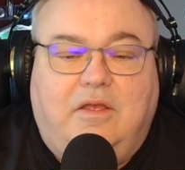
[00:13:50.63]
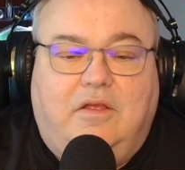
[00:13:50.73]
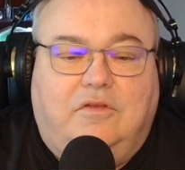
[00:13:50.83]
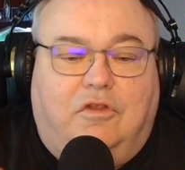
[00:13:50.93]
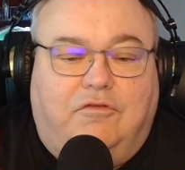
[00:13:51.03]

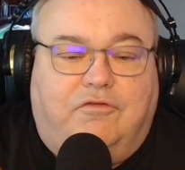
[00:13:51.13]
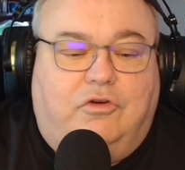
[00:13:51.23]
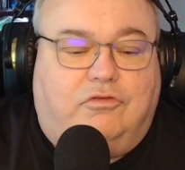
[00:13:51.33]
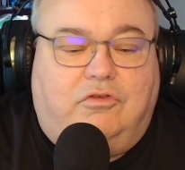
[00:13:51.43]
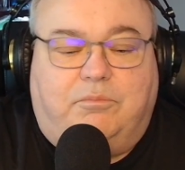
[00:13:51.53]
So the
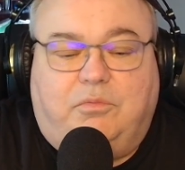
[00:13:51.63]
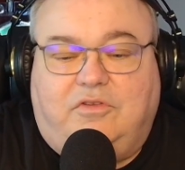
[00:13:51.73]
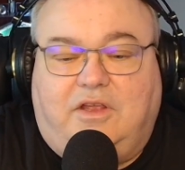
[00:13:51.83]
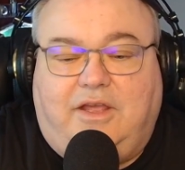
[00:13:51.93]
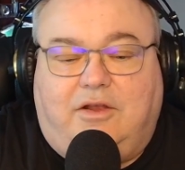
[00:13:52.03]
first script was
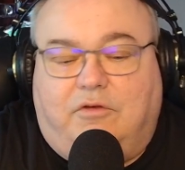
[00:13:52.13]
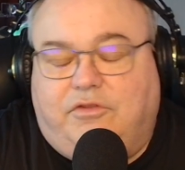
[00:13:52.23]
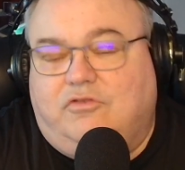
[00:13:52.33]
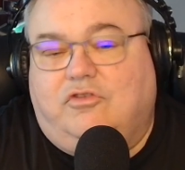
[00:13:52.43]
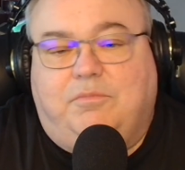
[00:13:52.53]
to kick off
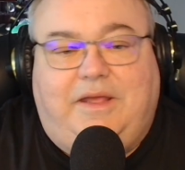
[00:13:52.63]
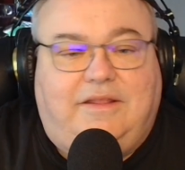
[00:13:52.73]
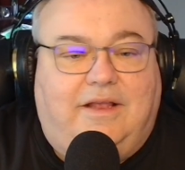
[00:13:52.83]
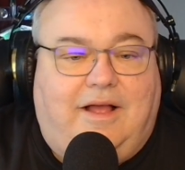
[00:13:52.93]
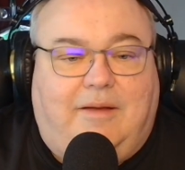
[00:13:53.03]
to just make
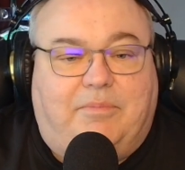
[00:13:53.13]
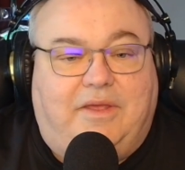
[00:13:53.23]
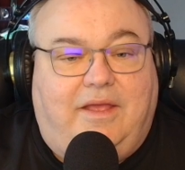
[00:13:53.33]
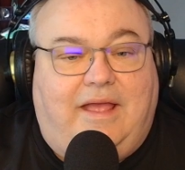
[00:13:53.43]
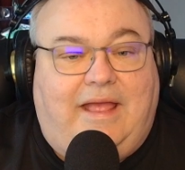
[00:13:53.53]
the
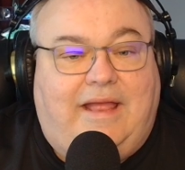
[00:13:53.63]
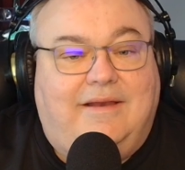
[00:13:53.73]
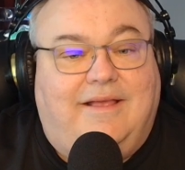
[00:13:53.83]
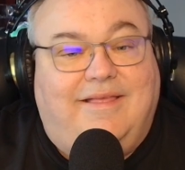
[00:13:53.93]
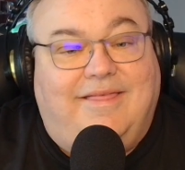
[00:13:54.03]
copy,
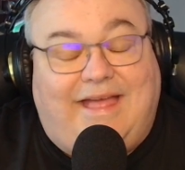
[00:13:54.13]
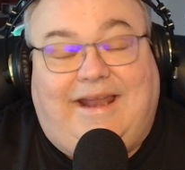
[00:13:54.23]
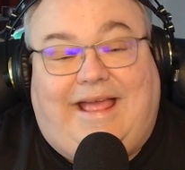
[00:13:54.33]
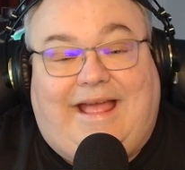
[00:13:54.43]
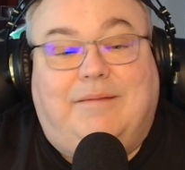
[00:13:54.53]
and
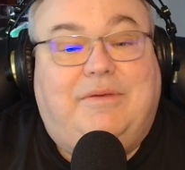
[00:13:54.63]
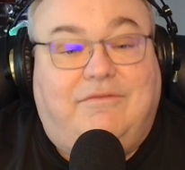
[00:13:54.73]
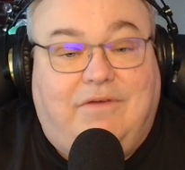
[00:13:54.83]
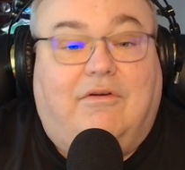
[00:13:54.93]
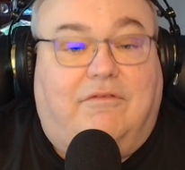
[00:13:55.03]
that had to be
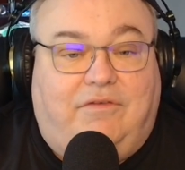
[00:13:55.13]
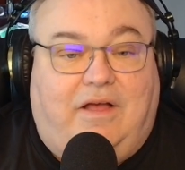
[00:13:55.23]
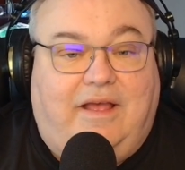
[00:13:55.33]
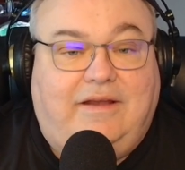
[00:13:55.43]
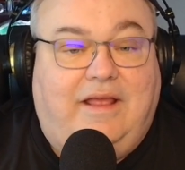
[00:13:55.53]

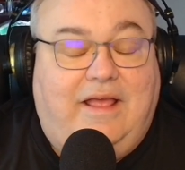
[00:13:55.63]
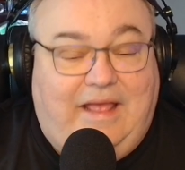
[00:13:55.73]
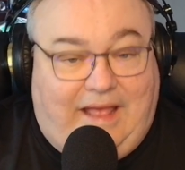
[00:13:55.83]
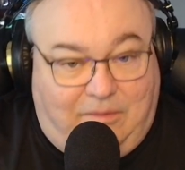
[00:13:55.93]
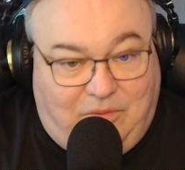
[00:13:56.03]
verified.
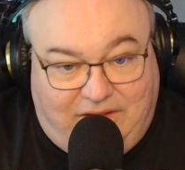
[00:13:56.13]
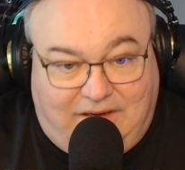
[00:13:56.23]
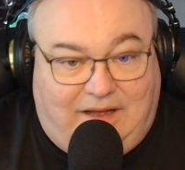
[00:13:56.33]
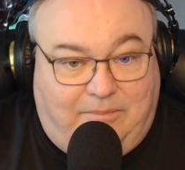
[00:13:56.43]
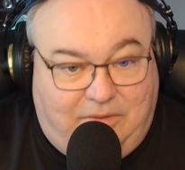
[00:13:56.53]
And when the
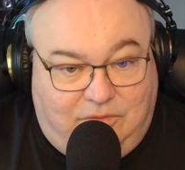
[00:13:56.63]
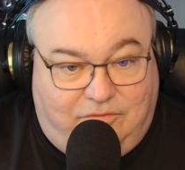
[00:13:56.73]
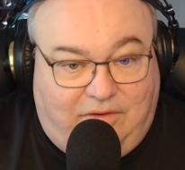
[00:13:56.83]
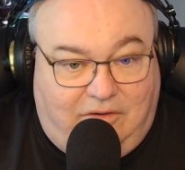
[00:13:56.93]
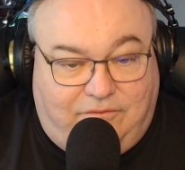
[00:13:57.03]
copy was
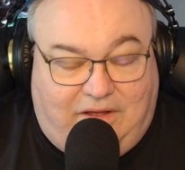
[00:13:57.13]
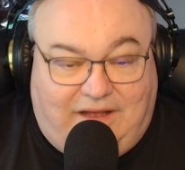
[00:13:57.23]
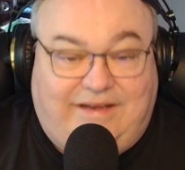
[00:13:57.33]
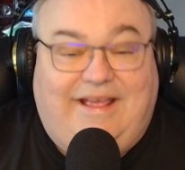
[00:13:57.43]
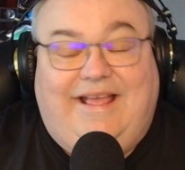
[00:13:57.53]

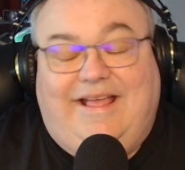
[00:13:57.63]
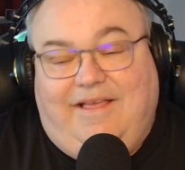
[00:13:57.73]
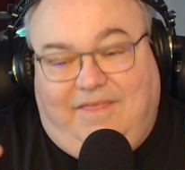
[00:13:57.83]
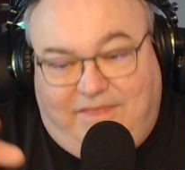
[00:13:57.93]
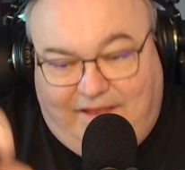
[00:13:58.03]
verified,
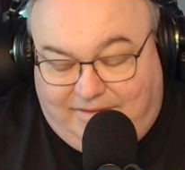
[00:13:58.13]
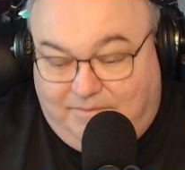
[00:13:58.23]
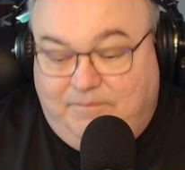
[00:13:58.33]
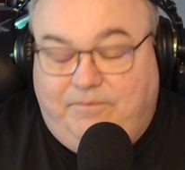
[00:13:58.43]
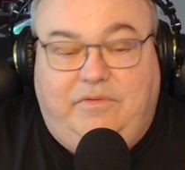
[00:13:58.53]
then
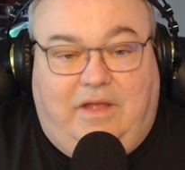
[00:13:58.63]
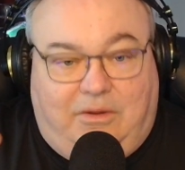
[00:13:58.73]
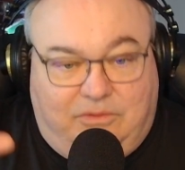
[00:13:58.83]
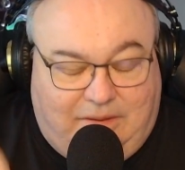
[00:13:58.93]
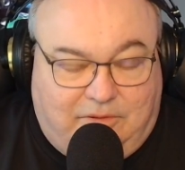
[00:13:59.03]
I
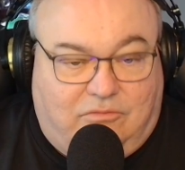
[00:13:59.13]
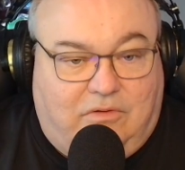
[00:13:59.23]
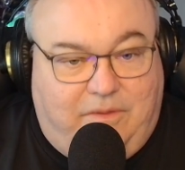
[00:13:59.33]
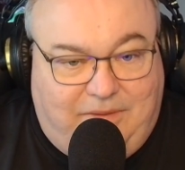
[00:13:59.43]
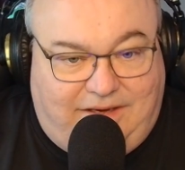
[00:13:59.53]
was able to
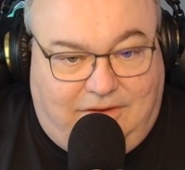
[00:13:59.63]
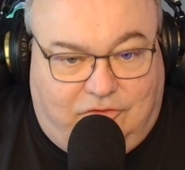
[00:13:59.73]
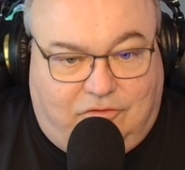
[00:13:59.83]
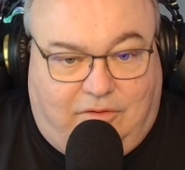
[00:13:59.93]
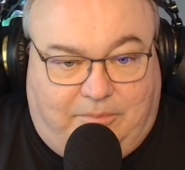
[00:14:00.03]
run the maintenance
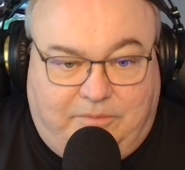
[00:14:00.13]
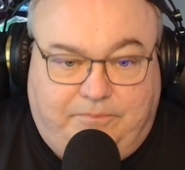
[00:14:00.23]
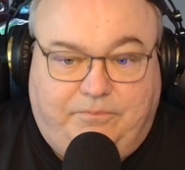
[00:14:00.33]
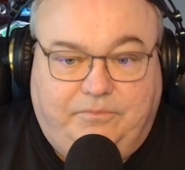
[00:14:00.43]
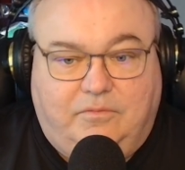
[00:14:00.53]
script.
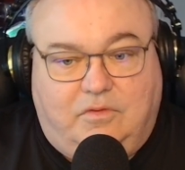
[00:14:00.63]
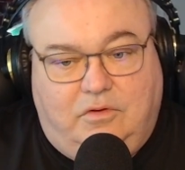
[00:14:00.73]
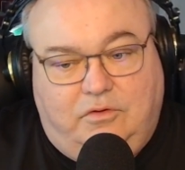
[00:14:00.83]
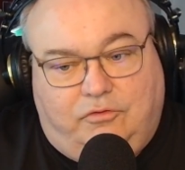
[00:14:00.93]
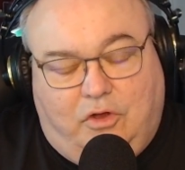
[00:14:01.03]

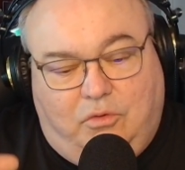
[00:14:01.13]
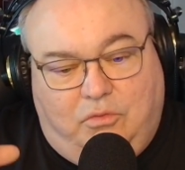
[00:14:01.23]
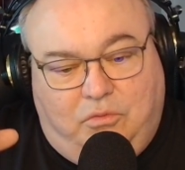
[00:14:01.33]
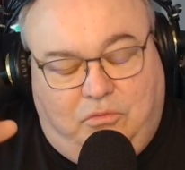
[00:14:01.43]
So